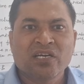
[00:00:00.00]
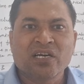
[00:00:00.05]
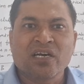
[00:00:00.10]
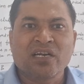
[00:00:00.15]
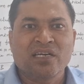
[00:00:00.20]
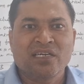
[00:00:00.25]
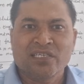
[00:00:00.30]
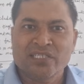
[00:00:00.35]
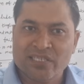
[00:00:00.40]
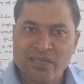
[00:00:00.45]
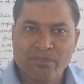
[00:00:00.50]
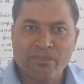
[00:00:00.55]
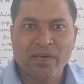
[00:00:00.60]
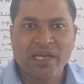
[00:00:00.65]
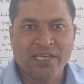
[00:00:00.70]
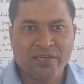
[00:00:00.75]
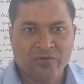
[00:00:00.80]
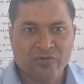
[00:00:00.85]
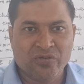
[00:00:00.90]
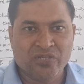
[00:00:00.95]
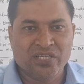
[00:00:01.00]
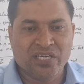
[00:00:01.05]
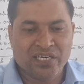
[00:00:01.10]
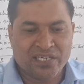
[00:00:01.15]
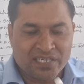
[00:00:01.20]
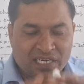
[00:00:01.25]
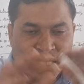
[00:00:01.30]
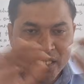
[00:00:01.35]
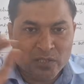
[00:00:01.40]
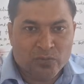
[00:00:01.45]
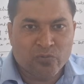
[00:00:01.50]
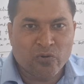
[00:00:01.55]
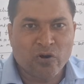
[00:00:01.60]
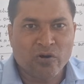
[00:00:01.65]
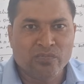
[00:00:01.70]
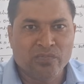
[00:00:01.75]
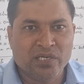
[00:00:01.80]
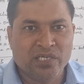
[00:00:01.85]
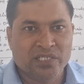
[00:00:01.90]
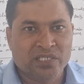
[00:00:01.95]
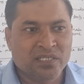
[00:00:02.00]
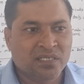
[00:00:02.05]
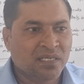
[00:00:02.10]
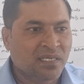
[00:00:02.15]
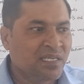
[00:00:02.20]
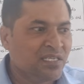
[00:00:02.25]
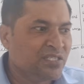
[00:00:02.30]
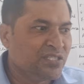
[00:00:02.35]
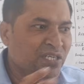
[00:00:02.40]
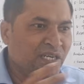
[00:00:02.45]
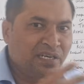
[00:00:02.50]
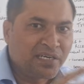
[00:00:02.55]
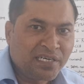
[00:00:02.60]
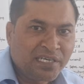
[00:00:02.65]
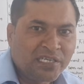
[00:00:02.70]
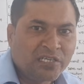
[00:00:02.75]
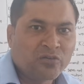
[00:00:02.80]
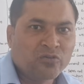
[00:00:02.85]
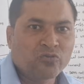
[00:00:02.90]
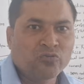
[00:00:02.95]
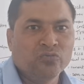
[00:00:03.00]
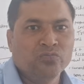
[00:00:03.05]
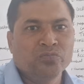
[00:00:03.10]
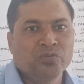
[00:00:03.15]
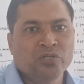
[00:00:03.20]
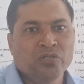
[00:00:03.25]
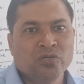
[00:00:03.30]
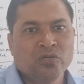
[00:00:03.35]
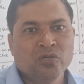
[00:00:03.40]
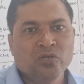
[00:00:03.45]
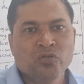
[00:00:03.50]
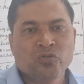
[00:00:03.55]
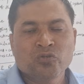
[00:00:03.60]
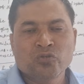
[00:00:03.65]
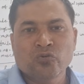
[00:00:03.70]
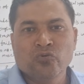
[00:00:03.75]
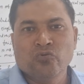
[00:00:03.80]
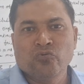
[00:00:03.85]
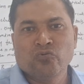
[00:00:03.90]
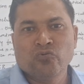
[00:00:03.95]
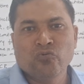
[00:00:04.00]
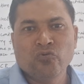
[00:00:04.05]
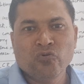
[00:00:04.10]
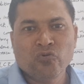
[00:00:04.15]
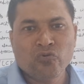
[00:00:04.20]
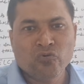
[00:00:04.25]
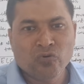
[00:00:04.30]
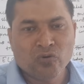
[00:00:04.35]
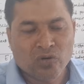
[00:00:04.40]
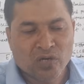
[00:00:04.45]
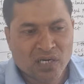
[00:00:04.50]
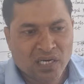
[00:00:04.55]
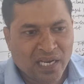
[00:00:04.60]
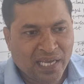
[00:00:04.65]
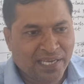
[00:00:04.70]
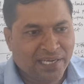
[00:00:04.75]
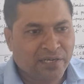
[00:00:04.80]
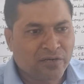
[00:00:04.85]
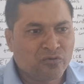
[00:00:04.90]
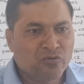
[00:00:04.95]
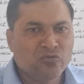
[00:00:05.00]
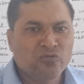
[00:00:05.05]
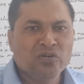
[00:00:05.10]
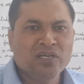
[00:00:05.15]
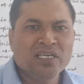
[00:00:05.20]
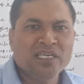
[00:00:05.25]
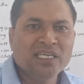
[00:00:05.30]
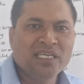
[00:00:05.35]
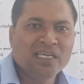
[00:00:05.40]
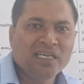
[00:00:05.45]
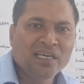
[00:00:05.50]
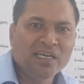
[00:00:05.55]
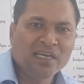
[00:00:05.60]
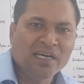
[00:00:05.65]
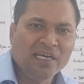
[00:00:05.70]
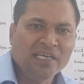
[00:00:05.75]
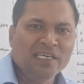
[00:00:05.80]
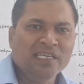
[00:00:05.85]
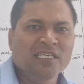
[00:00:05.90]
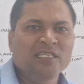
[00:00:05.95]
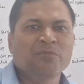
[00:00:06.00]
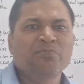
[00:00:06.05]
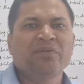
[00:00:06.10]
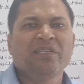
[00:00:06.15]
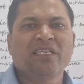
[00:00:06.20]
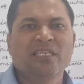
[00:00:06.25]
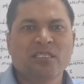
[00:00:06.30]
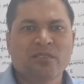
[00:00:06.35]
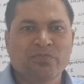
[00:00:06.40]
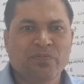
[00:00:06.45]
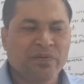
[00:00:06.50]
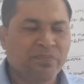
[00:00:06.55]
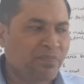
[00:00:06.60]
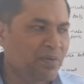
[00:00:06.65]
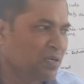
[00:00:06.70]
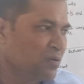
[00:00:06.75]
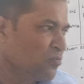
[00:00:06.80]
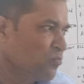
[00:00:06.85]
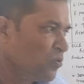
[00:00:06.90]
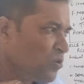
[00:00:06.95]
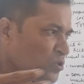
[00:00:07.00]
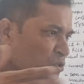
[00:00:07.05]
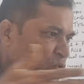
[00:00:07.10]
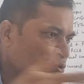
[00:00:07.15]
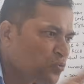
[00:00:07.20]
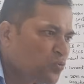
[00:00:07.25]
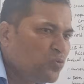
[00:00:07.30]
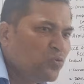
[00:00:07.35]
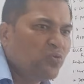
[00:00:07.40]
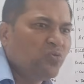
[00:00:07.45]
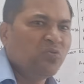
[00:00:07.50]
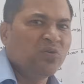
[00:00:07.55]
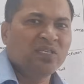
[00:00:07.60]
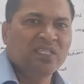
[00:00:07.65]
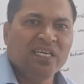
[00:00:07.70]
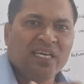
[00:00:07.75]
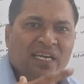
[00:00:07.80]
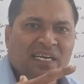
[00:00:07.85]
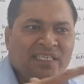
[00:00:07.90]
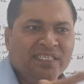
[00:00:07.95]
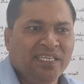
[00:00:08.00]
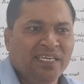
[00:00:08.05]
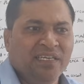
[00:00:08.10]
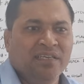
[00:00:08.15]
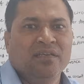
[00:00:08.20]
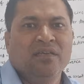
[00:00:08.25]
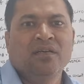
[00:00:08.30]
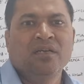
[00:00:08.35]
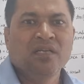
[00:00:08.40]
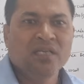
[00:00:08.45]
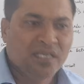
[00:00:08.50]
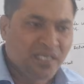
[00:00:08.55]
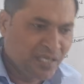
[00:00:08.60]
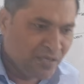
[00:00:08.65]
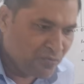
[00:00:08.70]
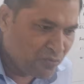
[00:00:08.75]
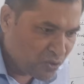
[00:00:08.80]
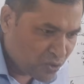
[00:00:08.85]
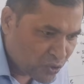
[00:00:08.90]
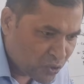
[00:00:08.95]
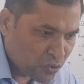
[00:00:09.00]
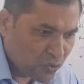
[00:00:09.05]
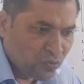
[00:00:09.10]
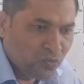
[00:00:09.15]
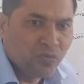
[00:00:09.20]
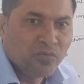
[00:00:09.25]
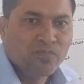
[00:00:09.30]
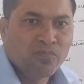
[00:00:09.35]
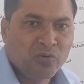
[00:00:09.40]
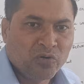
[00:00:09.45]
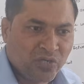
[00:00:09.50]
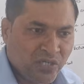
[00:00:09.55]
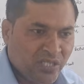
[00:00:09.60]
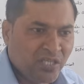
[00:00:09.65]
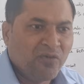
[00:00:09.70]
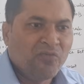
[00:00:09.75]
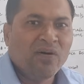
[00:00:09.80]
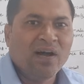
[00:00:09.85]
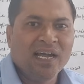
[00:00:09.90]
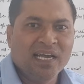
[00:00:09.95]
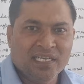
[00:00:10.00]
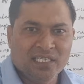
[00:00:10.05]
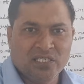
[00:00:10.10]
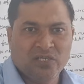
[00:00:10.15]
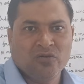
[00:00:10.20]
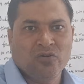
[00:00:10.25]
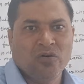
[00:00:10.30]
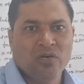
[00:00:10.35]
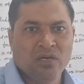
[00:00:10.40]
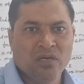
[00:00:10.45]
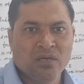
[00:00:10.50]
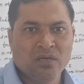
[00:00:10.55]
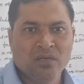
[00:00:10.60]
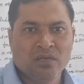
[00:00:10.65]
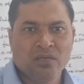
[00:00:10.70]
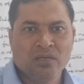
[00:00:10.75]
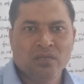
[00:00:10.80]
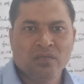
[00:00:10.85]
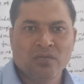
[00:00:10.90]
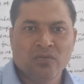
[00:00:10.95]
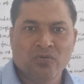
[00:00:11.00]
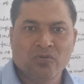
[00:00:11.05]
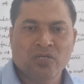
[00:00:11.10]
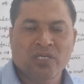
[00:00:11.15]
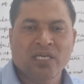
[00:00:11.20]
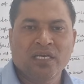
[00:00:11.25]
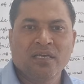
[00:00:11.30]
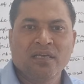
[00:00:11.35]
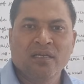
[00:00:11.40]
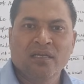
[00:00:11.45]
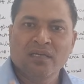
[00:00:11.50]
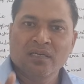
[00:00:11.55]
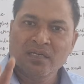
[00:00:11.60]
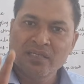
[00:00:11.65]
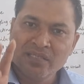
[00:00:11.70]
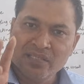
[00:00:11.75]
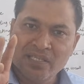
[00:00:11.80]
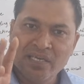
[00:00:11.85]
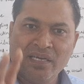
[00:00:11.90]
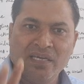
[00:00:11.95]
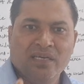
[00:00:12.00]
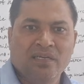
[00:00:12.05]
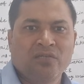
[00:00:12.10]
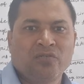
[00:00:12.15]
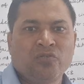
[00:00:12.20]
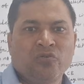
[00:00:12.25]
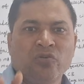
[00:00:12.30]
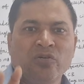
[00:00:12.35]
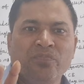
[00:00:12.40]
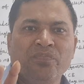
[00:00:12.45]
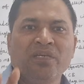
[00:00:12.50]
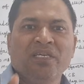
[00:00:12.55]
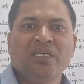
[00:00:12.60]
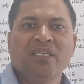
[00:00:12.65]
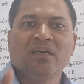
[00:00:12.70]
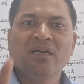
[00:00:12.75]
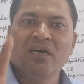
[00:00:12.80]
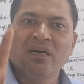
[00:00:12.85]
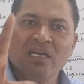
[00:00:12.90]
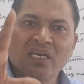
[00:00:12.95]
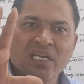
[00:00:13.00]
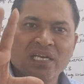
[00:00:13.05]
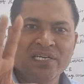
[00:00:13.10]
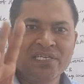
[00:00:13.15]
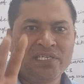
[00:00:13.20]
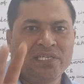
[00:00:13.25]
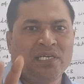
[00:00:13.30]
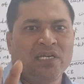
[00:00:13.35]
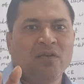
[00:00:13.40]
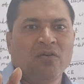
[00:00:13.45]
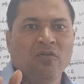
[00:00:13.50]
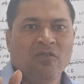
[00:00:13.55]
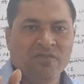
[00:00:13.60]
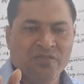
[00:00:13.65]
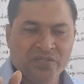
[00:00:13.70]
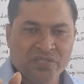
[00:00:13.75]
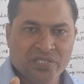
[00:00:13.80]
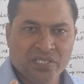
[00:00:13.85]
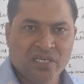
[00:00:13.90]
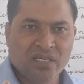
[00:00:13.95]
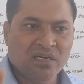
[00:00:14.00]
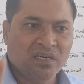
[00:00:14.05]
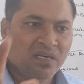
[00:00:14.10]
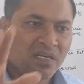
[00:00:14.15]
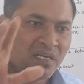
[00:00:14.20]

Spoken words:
current supply over there. Transformers, generator rooms. So no any unexperienced people wants to go over there and then he wants to put the wires and all. Okay. There should be an electrical officer